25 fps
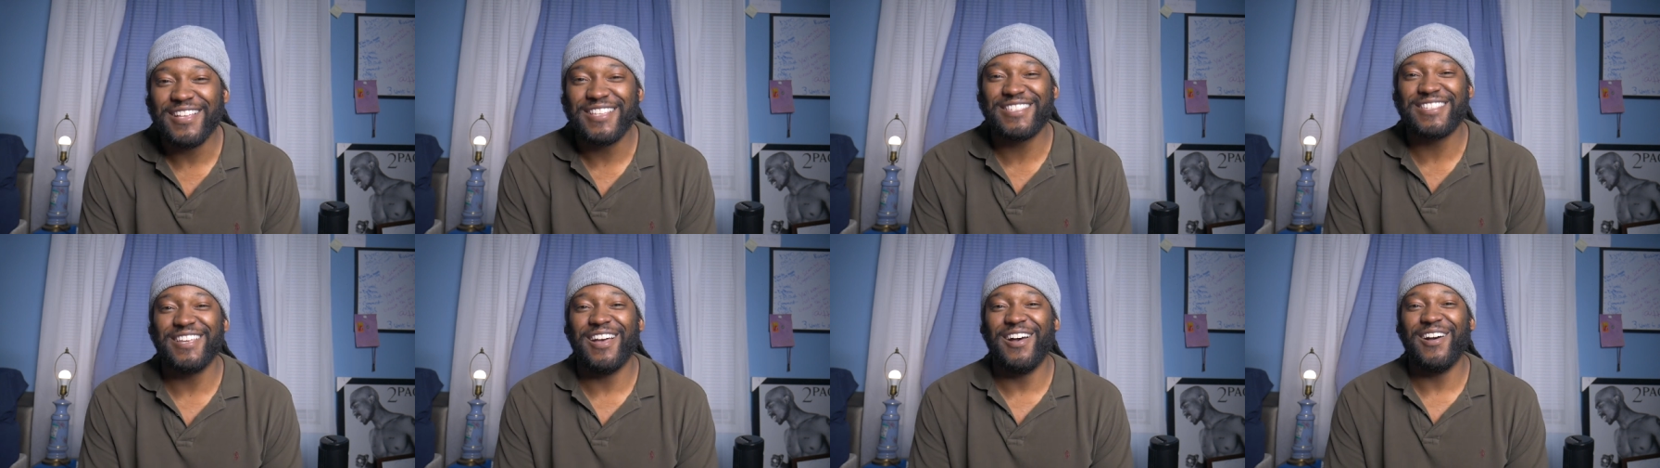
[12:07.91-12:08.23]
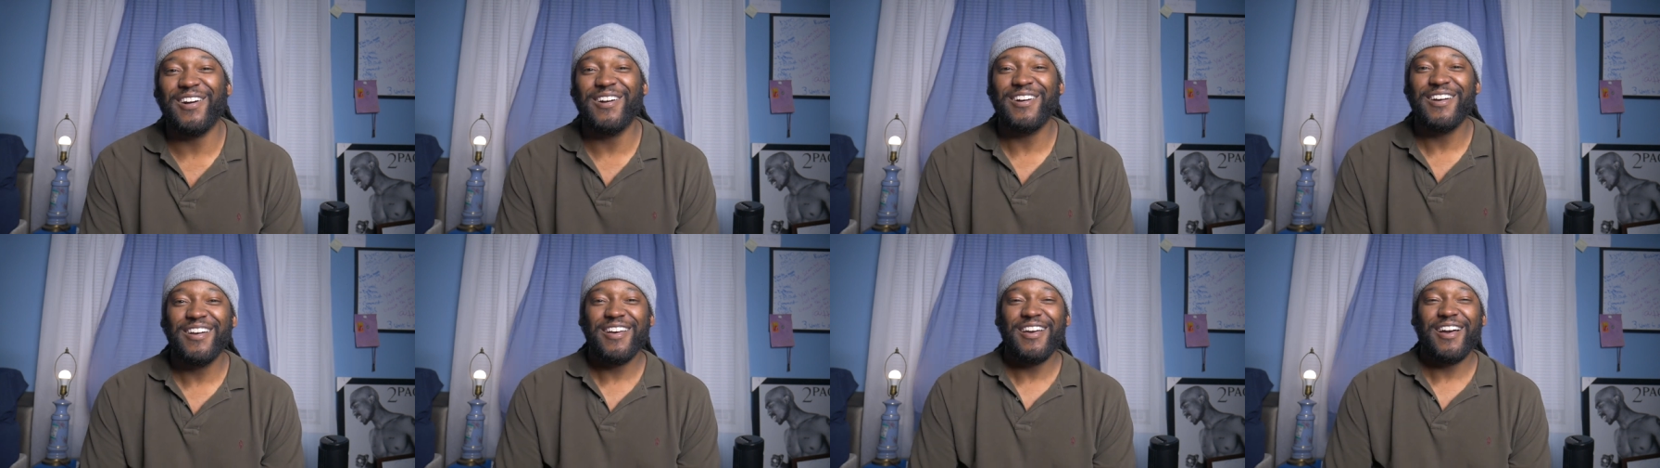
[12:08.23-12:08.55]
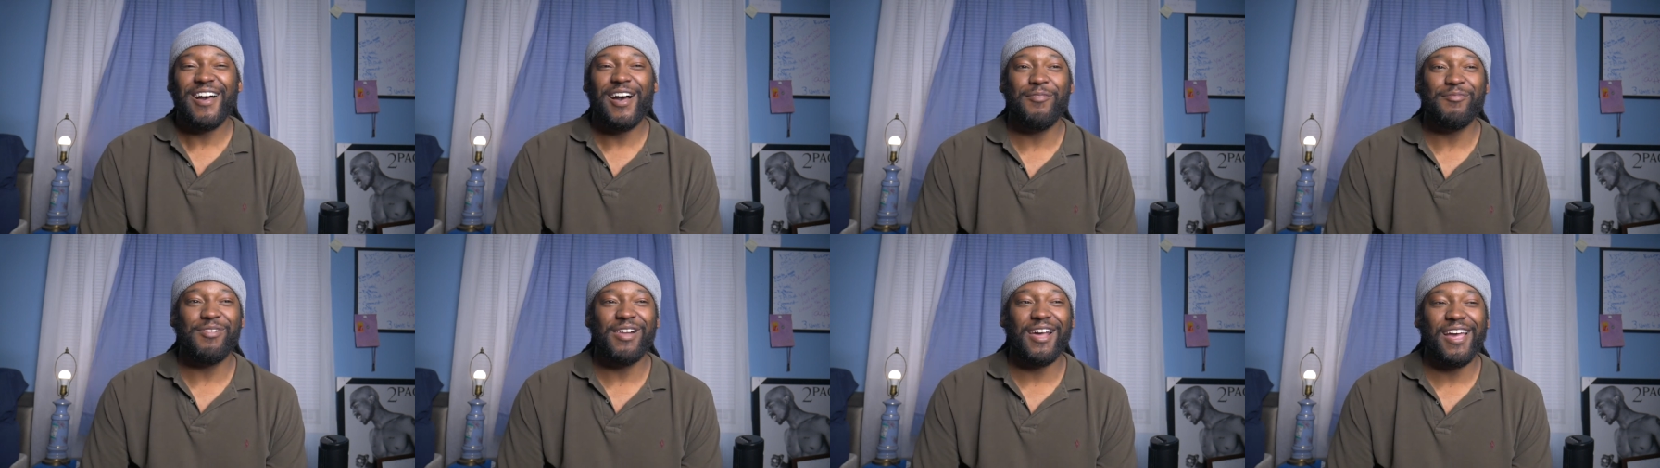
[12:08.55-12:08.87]
So
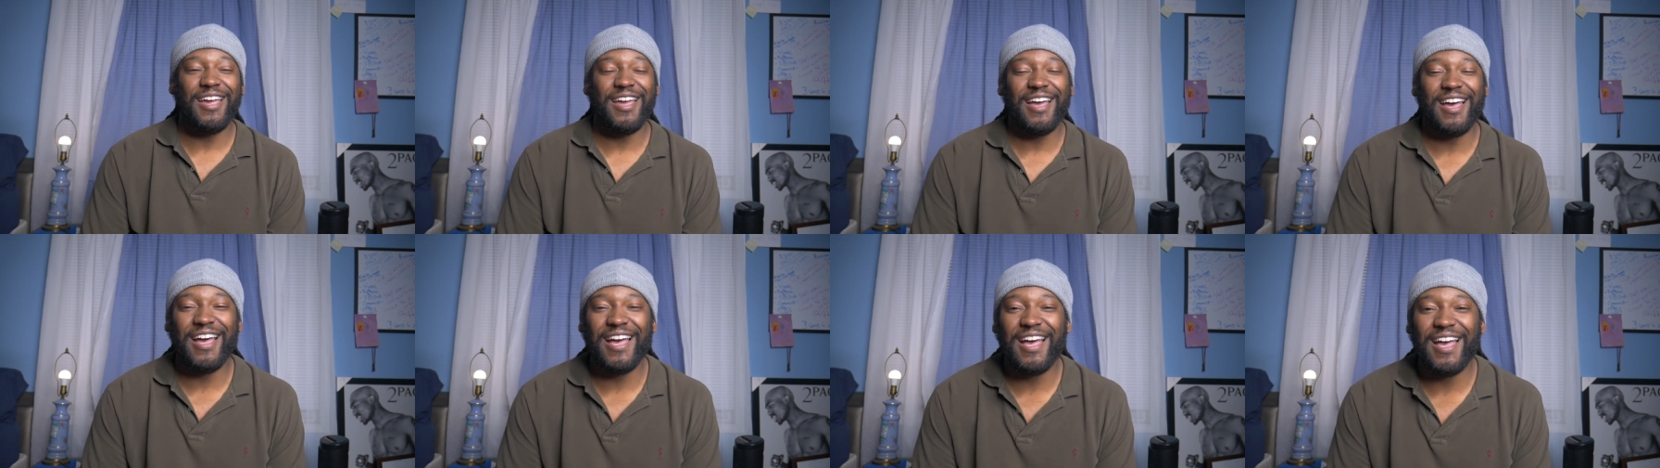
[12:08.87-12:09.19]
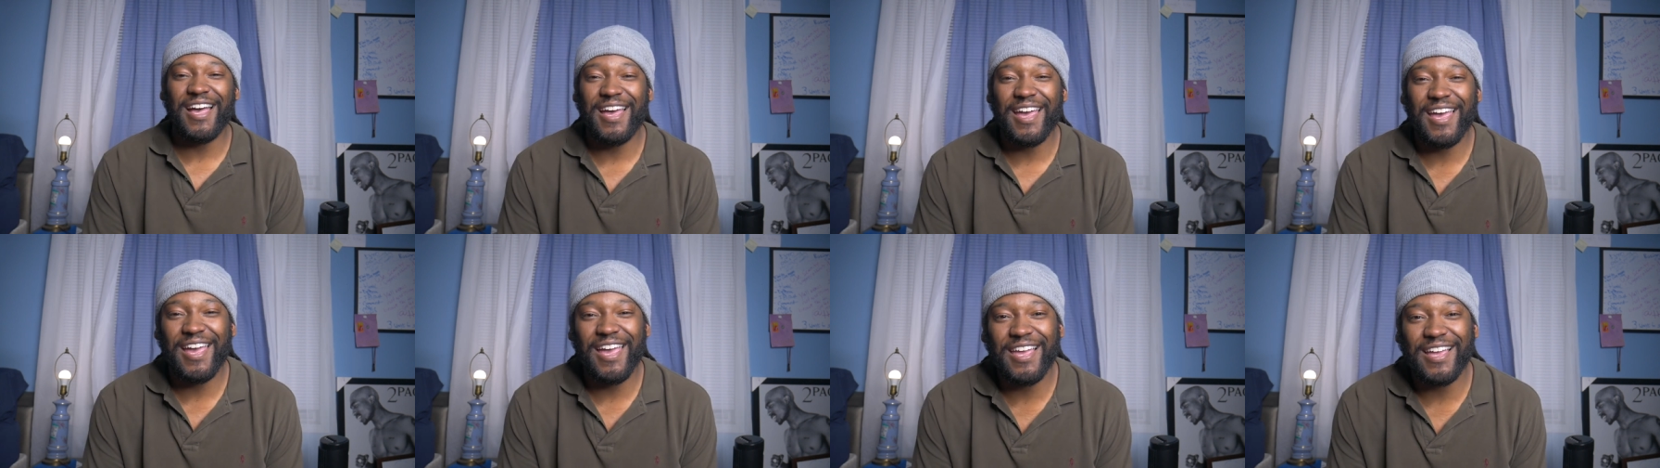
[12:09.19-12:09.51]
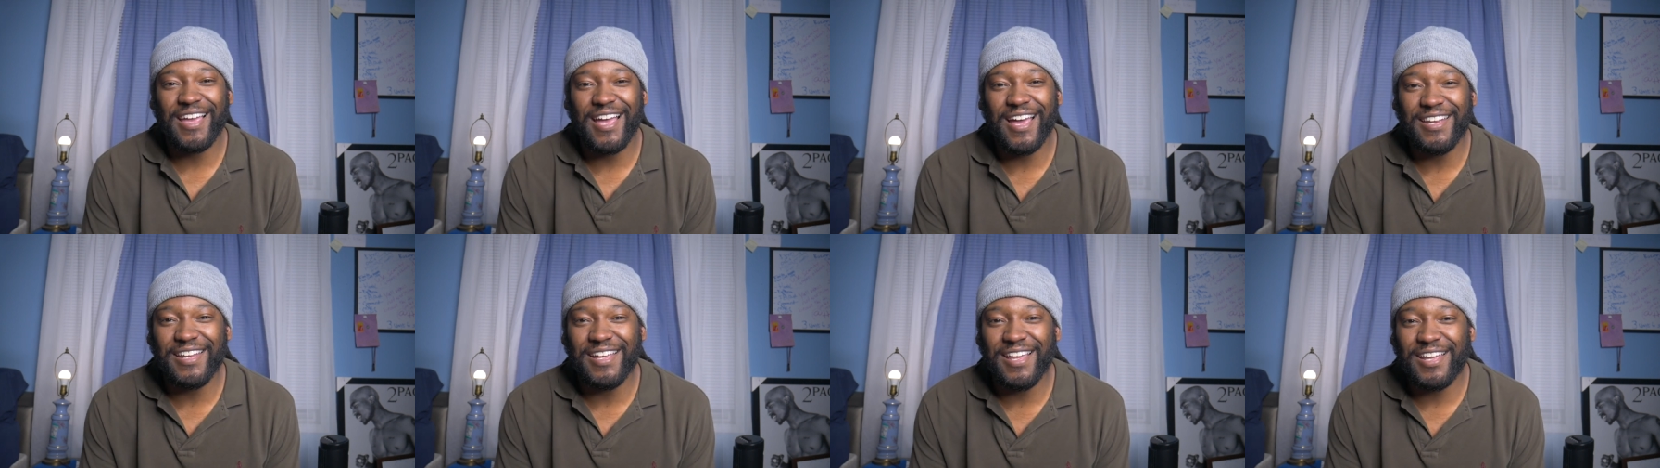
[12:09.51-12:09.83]
I'm like, I ain't
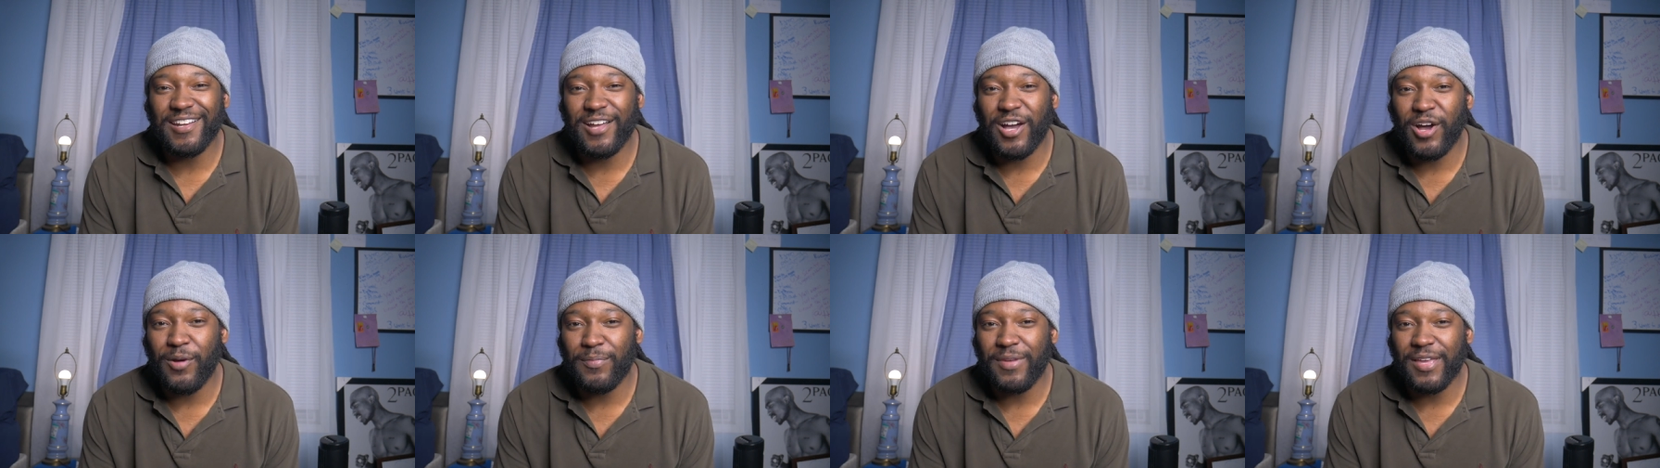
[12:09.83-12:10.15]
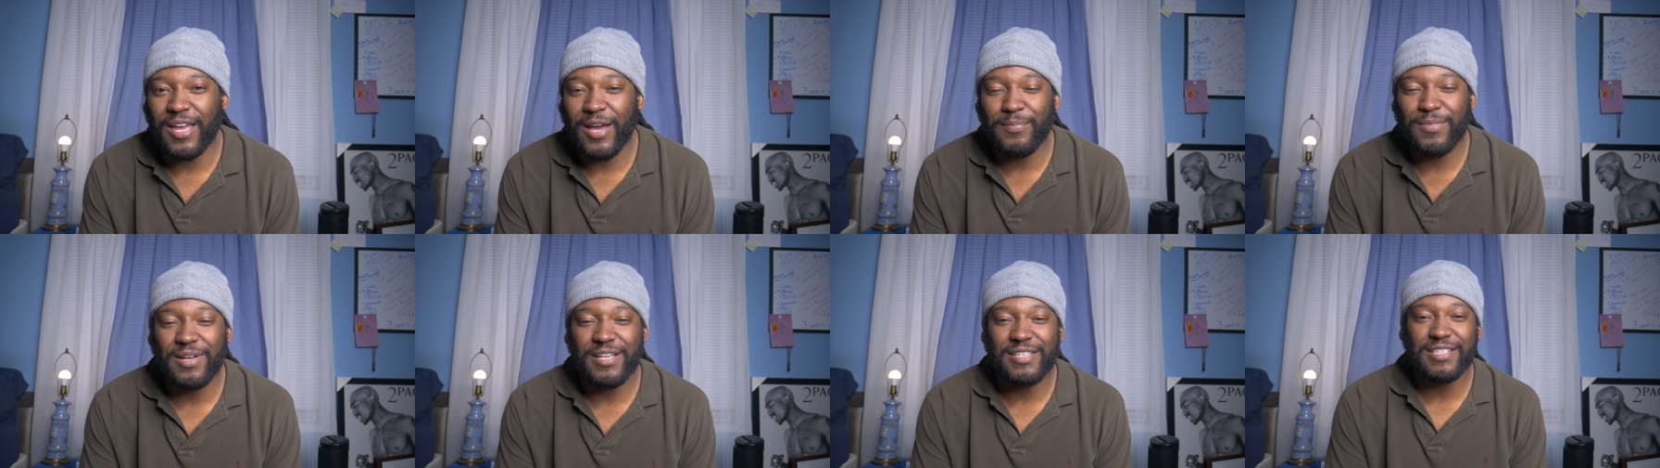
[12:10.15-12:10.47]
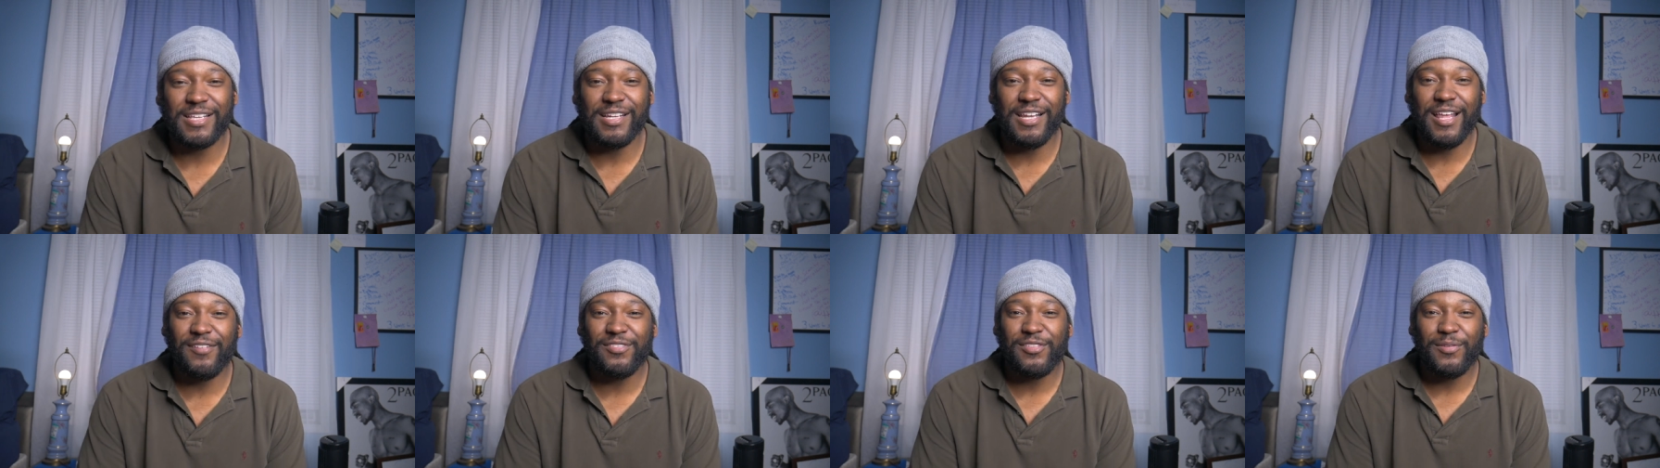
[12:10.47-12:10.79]
got none on me. I must
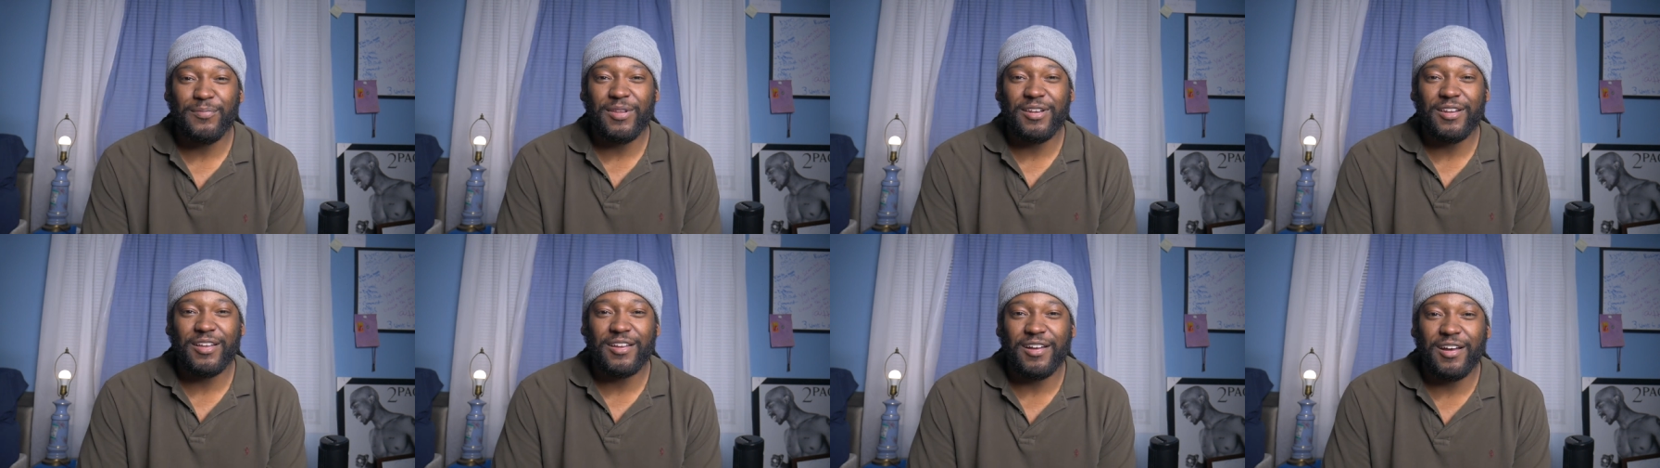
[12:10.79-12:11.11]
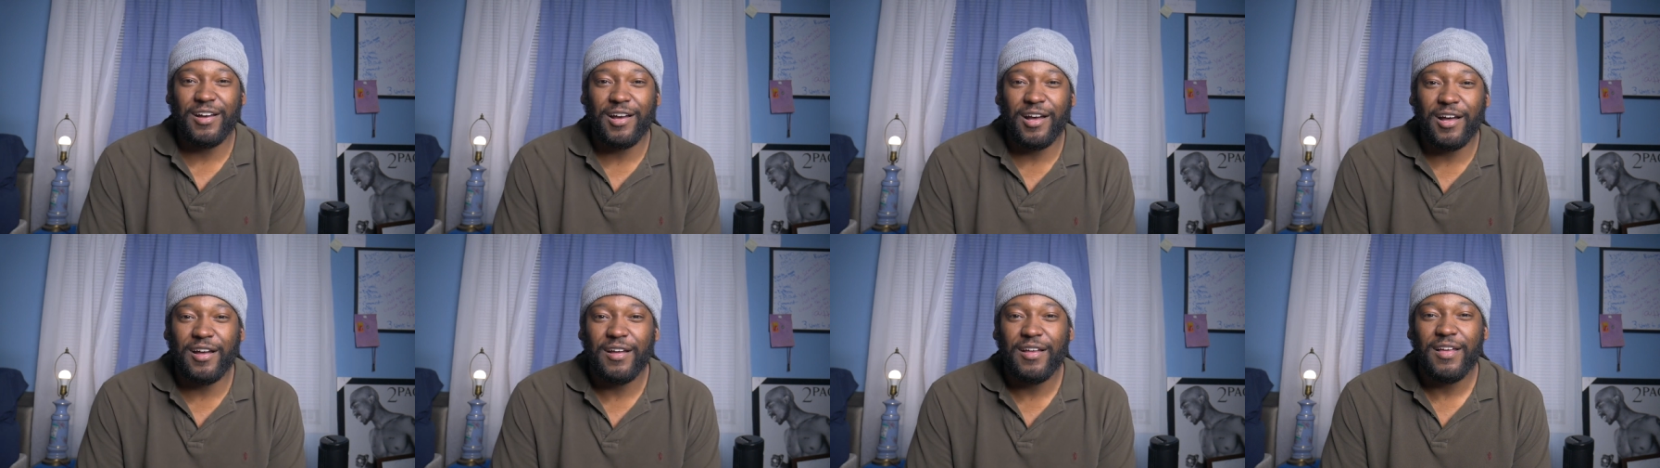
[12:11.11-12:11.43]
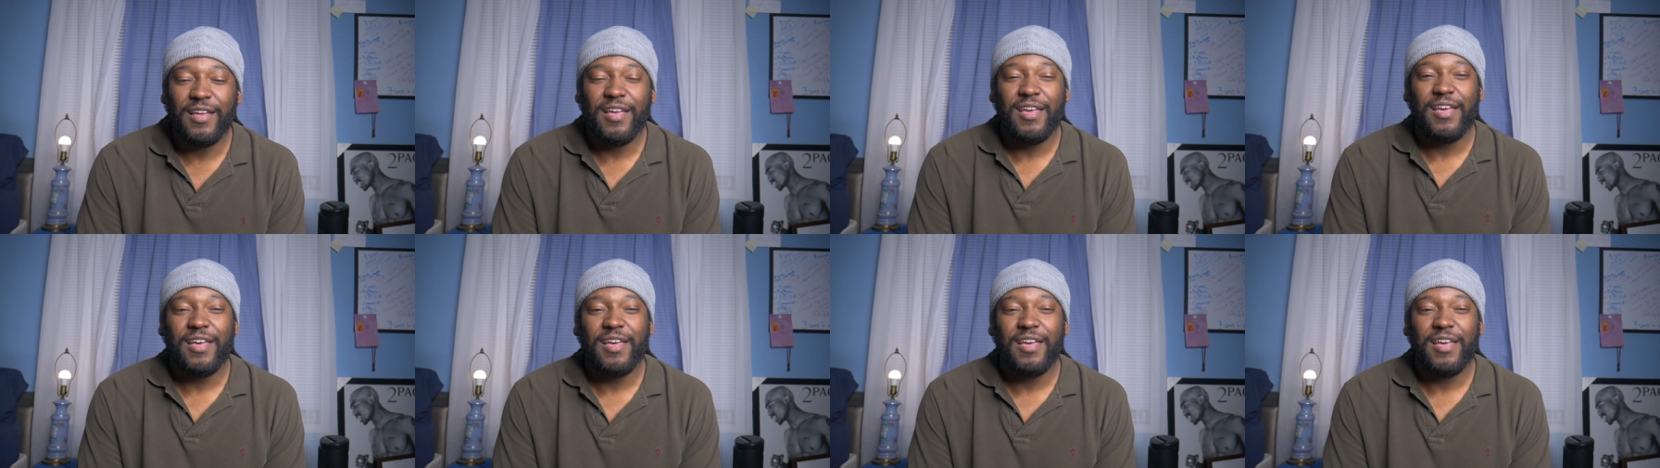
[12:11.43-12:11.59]
have left them in the car.